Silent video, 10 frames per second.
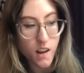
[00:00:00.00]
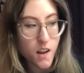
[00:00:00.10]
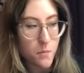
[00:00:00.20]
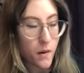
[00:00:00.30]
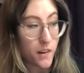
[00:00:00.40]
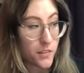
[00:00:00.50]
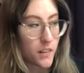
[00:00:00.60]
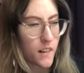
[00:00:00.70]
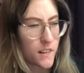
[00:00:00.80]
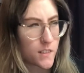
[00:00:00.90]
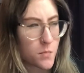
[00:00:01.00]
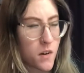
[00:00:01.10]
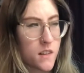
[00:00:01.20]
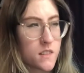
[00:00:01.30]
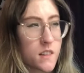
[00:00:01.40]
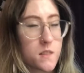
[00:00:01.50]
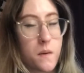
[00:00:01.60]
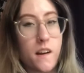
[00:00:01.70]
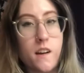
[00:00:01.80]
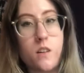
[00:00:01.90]
but for the last few months it's
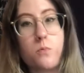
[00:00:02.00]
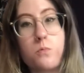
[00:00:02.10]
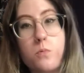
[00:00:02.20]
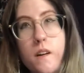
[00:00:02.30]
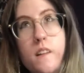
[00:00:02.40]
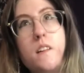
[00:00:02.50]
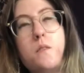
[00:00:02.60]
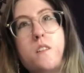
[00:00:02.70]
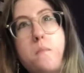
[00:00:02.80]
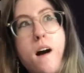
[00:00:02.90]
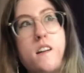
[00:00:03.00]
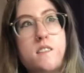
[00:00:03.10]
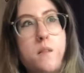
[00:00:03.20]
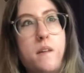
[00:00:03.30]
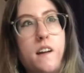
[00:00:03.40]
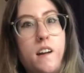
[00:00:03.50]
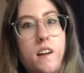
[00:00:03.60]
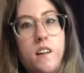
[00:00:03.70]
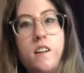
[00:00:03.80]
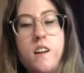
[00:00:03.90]
been really really bad so I've been
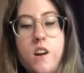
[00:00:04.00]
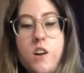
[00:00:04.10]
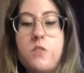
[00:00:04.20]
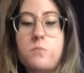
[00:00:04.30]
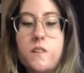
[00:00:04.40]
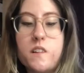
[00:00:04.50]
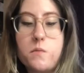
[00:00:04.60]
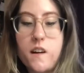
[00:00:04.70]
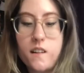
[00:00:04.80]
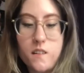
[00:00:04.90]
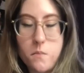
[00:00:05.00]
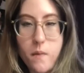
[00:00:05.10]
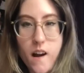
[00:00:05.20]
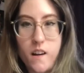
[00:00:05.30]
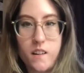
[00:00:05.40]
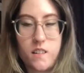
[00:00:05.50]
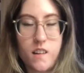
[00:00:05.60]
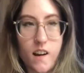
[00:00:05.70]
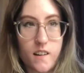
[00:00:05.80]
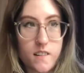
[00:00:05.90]
getting really regular panic
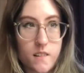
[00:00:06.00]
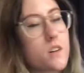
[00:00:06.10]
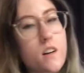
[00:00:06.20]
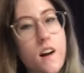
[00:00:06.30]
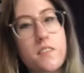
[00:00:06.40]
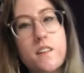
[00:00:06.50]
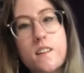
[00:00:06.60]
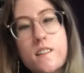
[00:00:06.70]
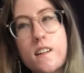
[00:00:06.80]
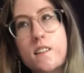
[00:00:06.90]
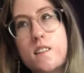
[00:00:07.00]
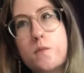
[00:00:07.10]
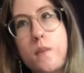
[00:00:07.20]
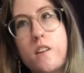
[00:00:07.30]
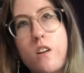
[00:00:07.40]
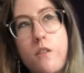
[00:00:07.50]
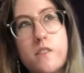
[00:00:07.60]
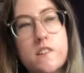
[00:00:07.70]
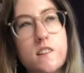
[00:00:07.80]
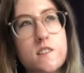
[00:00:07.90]
attacks. I think it's like just my nervous
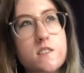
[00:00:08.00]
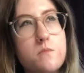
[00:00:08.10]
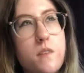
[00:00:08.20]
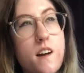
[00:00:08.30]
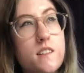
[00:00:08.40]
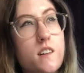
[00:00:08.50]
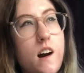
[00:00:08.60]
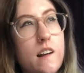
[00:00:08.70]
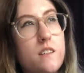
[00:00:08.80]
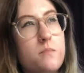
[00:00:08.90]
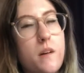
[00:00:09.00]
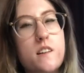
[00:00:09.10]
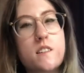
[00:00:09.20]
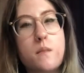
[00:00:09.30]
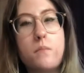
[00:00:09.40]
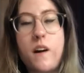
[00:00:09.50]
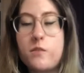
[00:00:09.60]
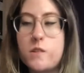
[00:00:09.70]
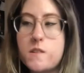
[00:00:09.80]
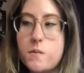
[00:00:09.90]
system has kind of, because I've
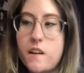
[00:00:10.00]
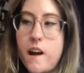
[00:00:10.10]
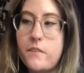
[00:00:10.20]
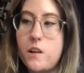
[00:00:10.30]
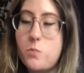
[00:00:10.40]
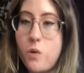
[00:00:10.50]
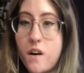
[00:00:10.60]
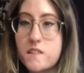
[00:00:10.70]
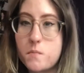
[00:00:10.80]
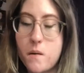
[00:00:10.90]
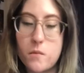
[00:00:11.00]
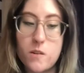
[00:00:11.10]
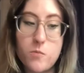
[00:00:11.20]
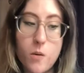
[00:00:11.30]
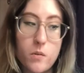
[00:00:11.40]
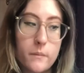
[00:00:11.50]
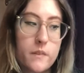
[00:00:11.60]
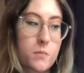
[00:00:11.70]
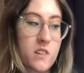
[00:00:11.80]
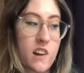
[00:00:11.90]
also been having worse memory problems,
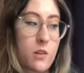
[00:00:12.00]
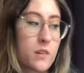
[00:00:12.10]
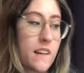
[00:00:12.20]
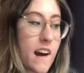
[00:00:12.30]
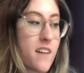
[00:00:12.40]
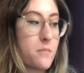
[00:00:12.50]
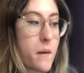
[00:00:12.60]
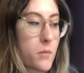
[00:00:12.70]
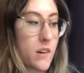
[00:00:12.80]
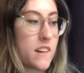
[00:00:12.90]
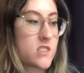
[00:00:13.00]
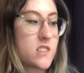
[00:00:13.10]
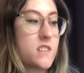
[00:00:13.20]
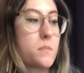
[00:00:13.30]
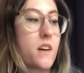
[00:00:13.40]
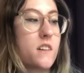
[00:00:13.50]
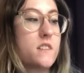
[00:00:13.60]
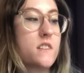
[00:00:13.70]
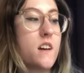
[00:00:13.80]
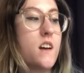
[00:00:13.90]
which I already have memory issues because